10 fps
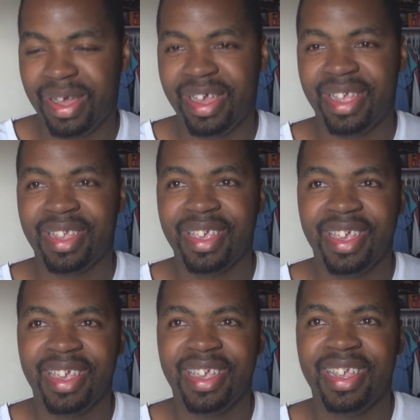but
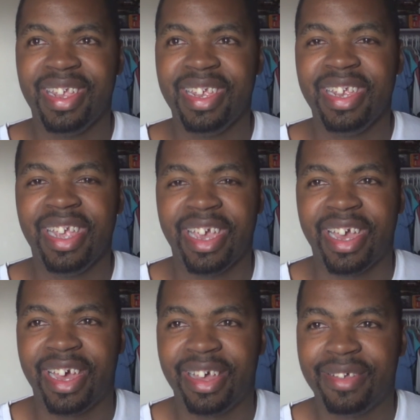
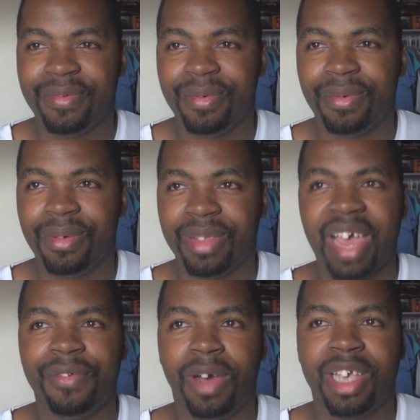yeah
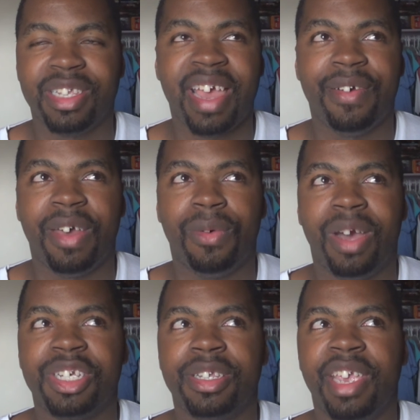not not
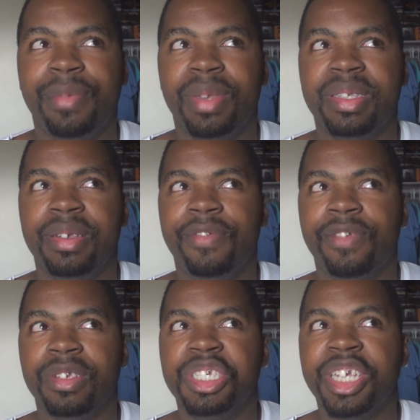Washington. He went to
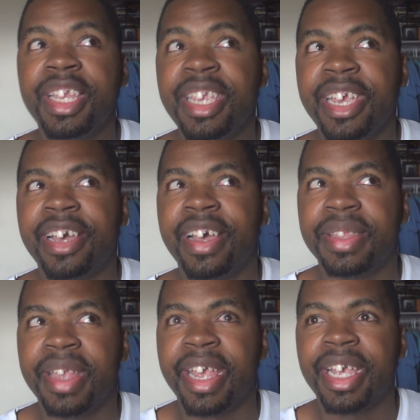Virginia, I
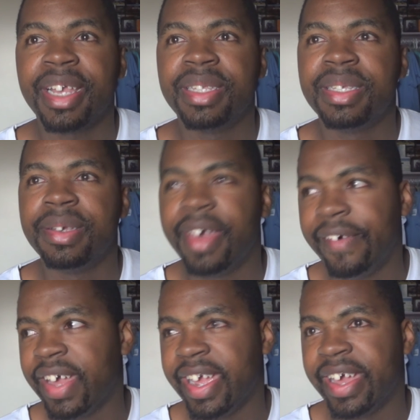think, to
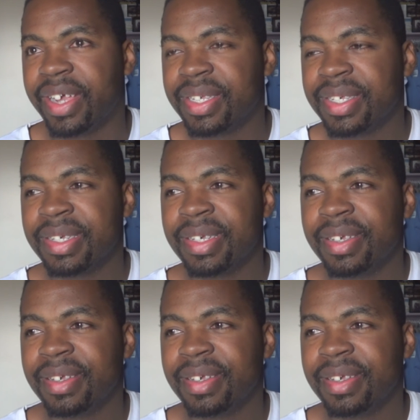LAX.